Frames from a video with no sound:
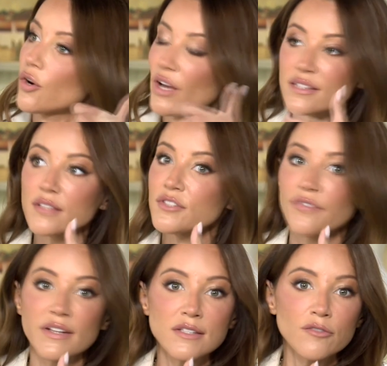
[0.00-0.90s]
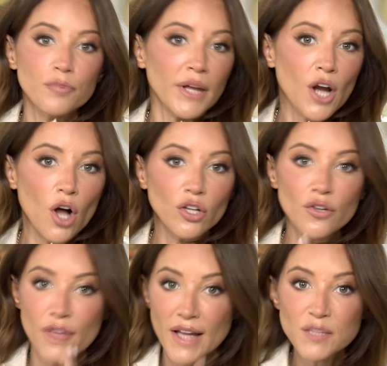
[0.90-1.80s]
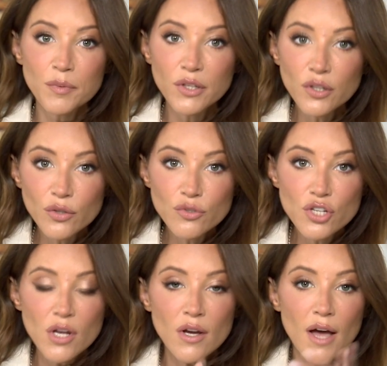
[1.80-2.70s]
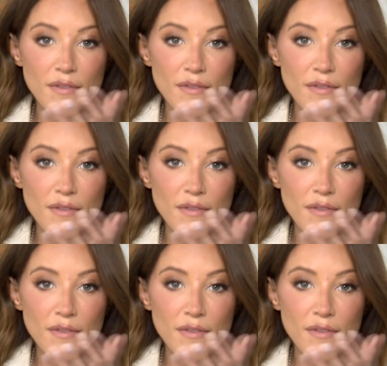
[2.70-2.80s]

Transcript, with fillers: aggressive defensive play caller. That's been huge.